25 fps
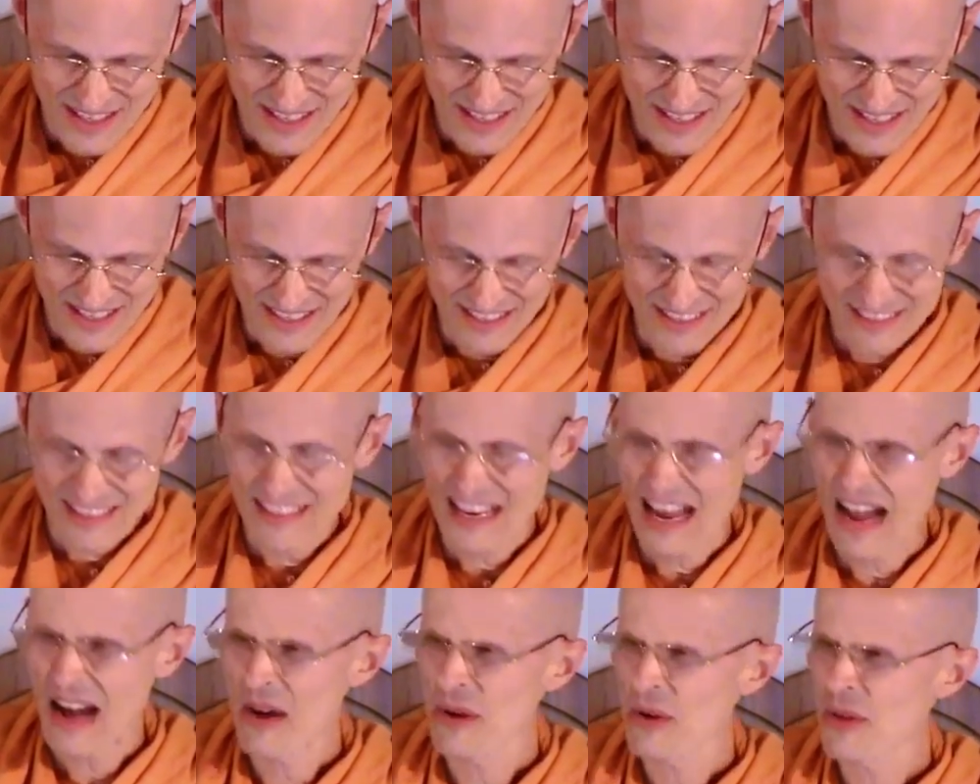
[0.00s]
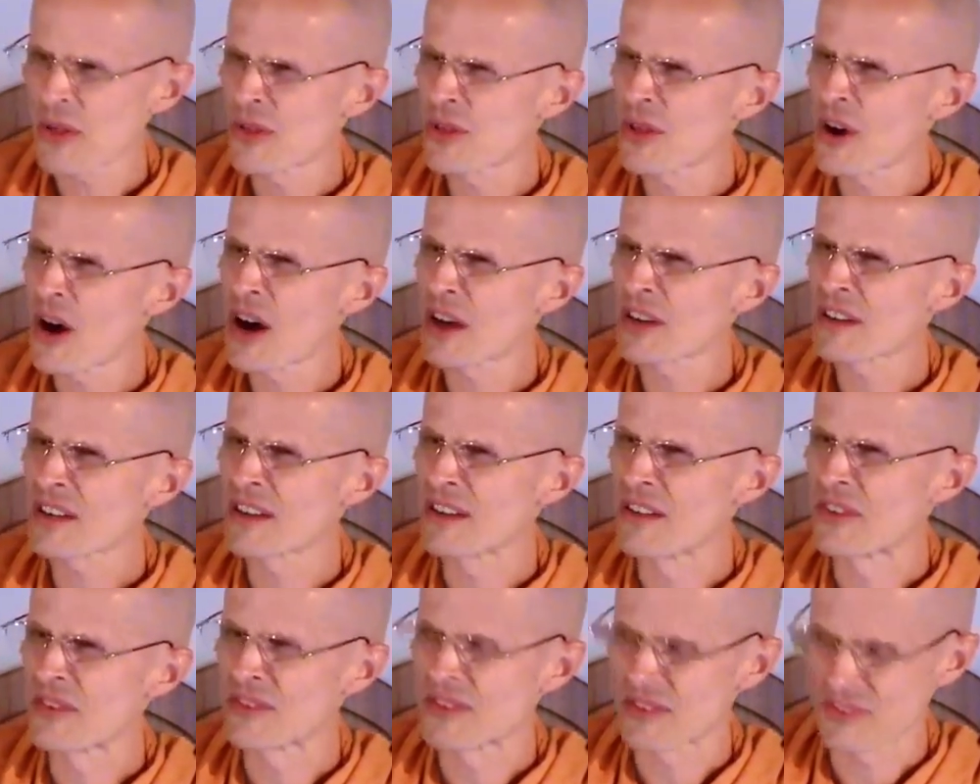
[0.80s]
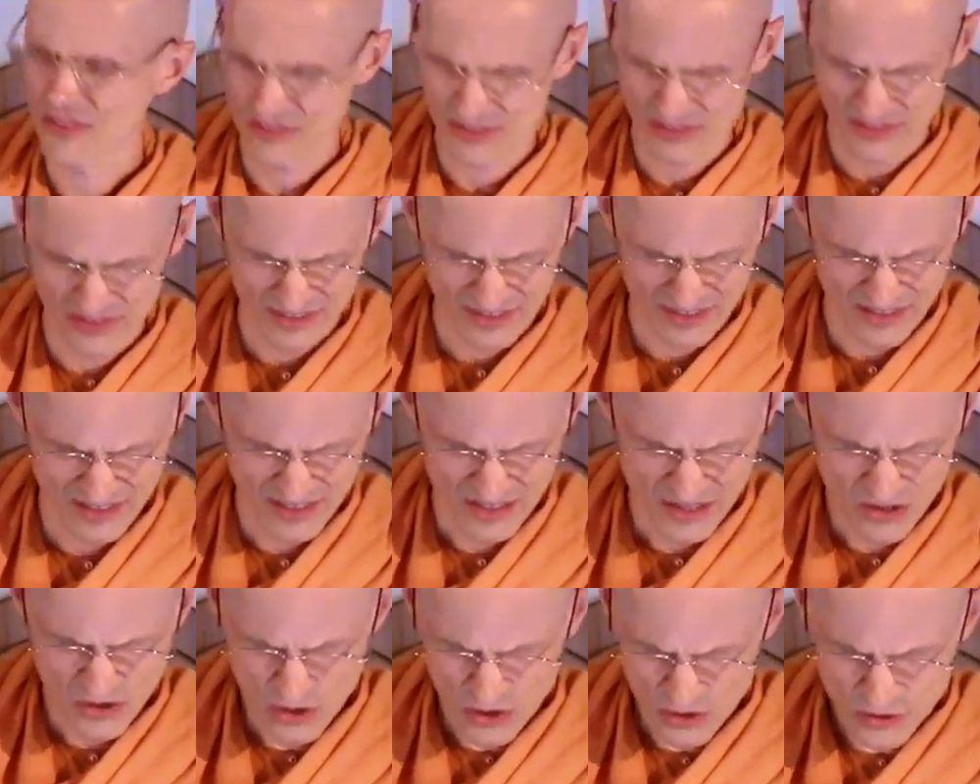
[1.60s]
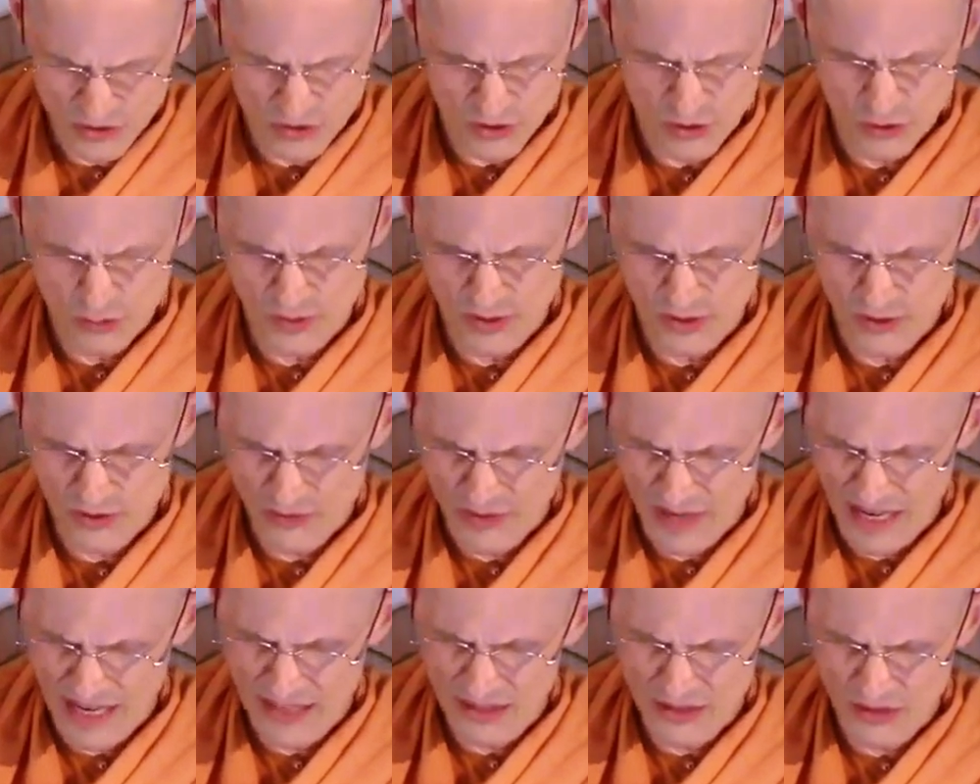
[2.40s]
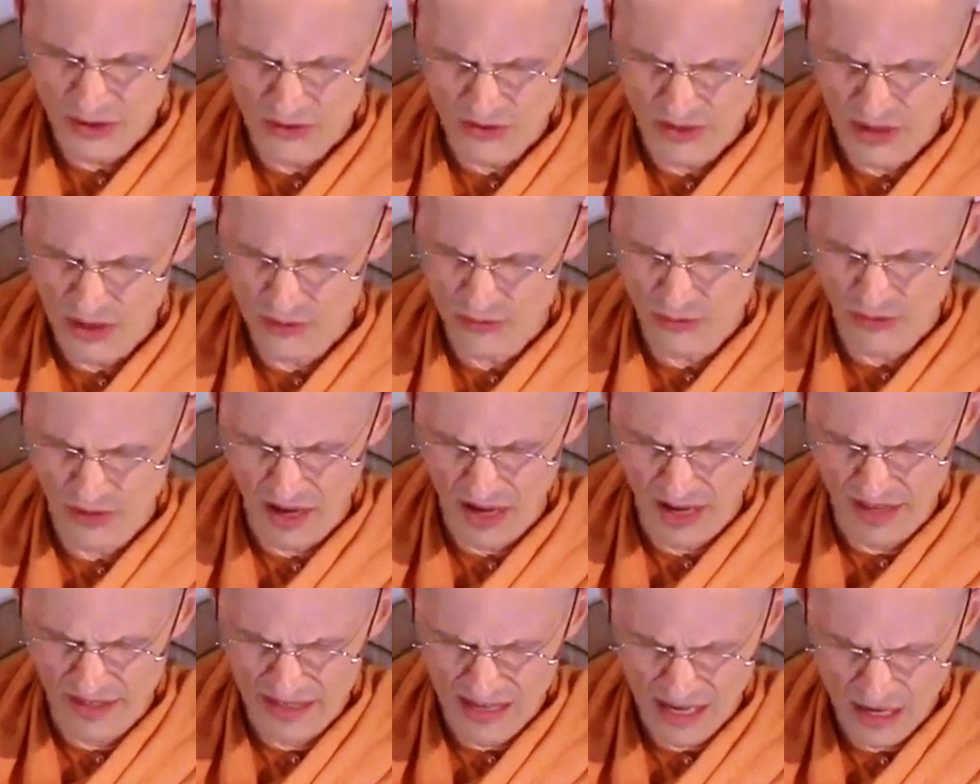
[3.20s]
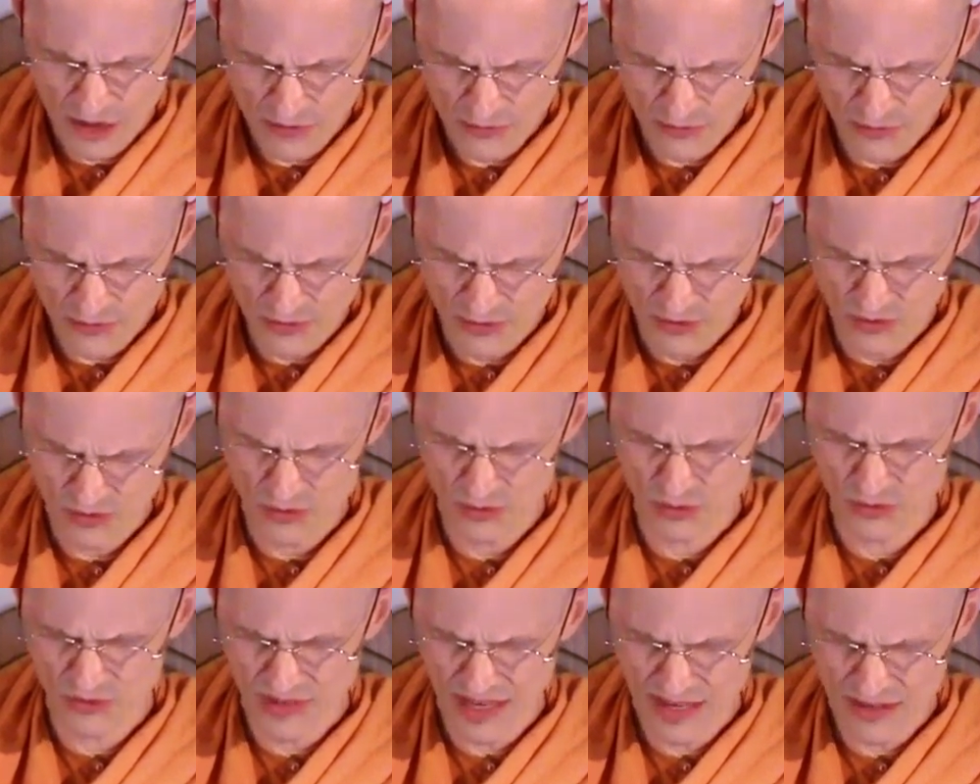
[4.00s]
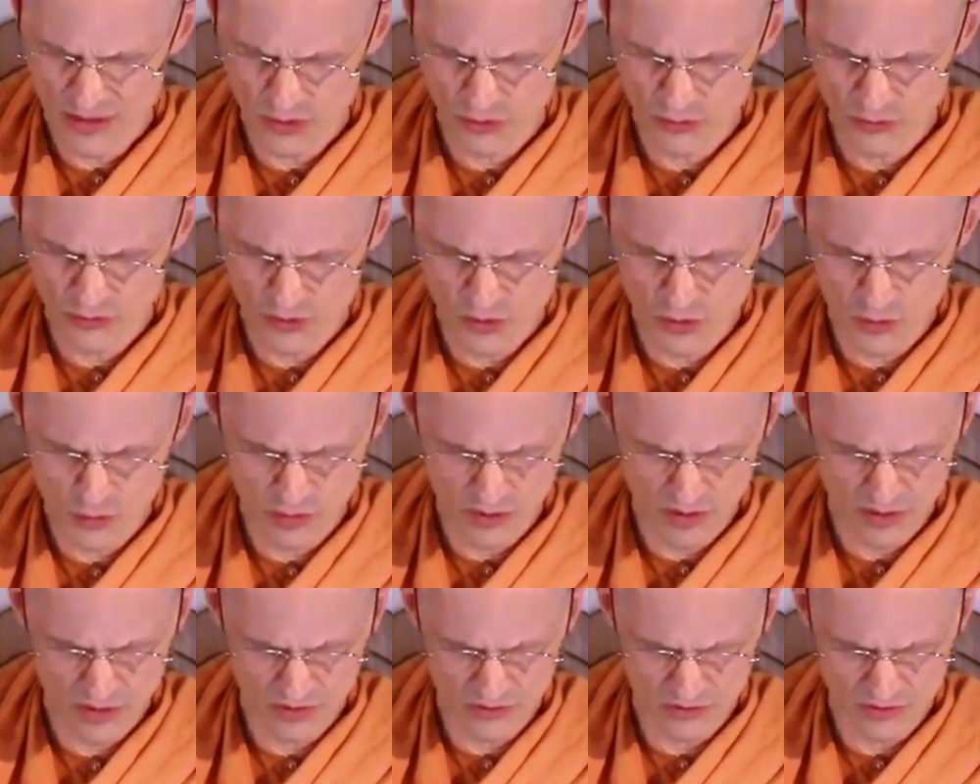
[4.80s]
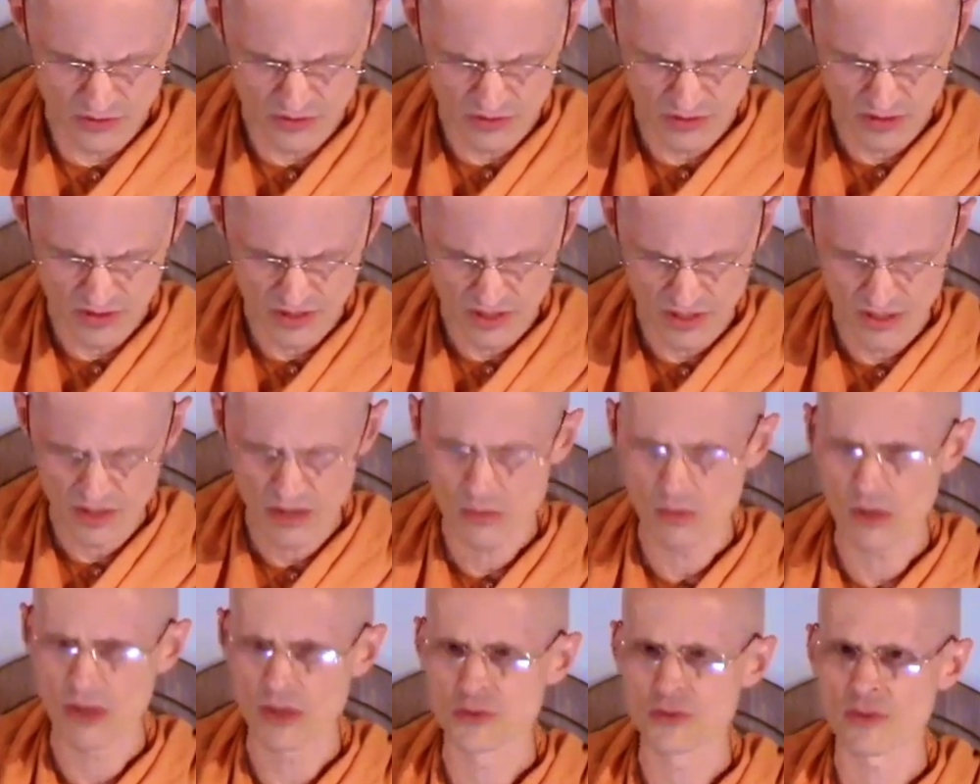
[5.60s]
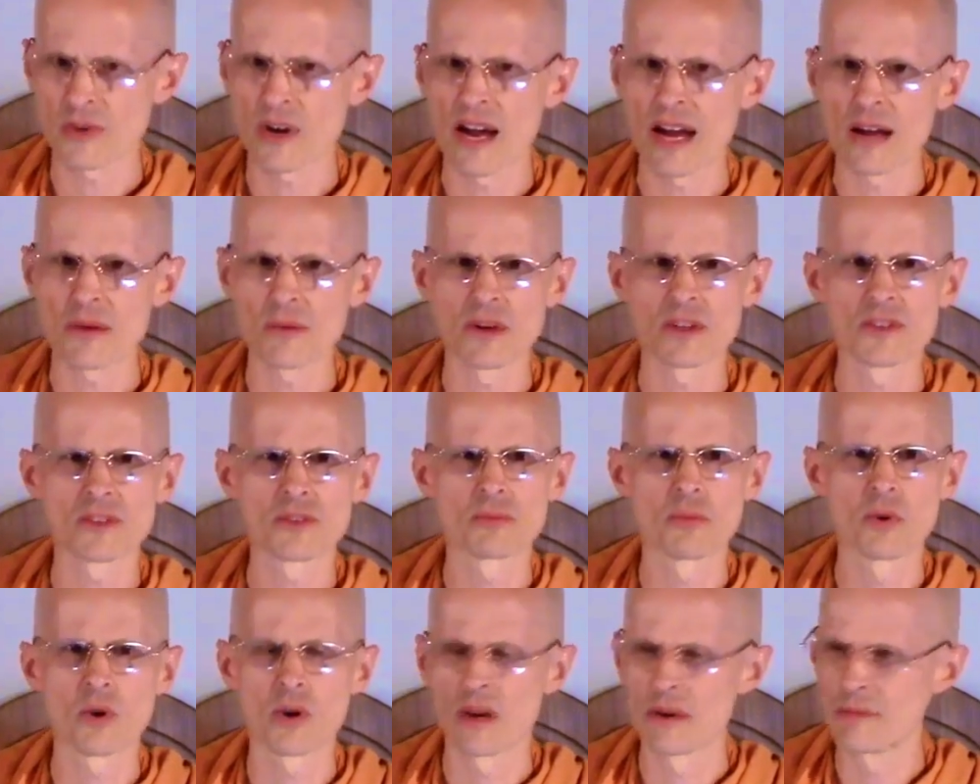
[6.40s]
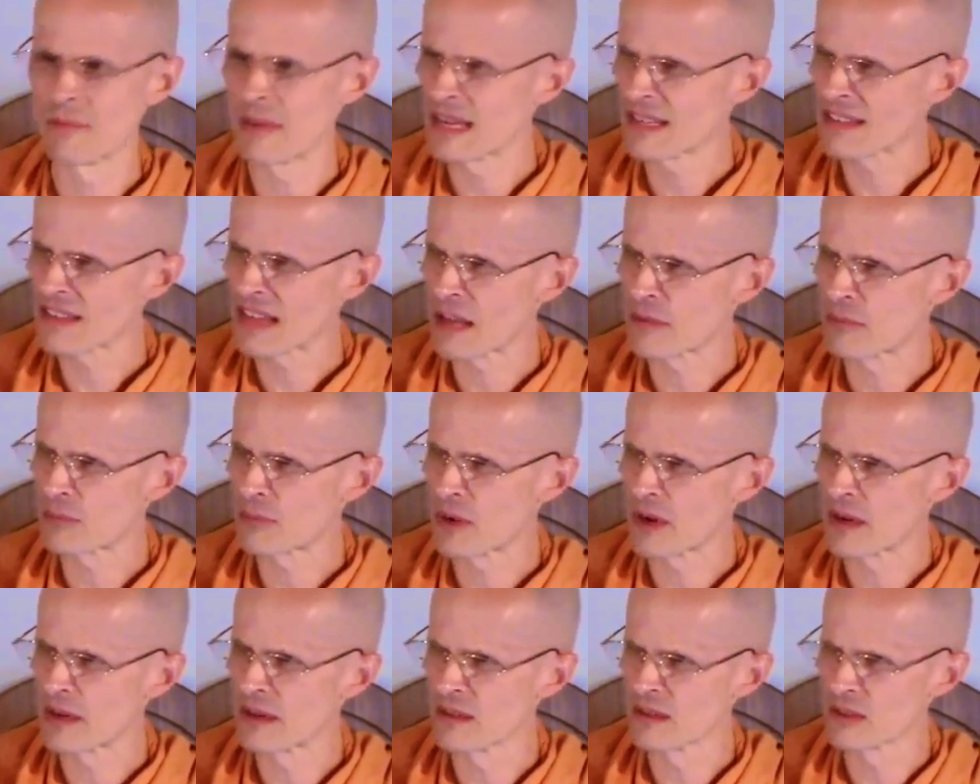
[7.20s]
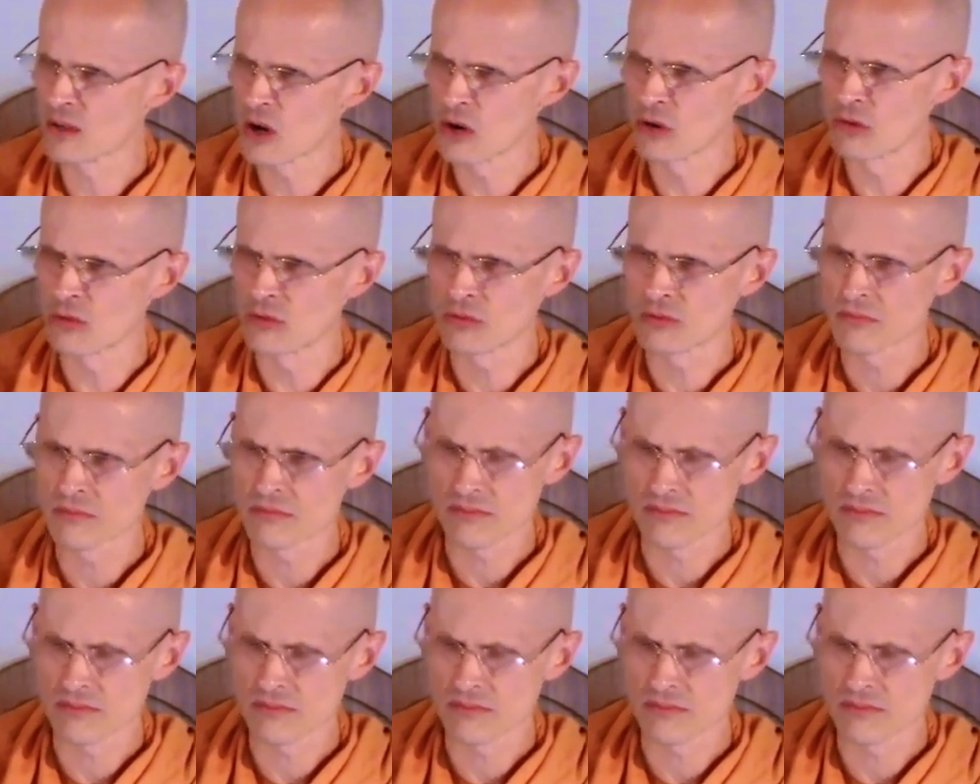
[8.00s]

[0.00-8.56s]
He said, how thoughtless. Couldn't you restrain yourself enough to say those few words? Well, try once more and make that prayer. Go.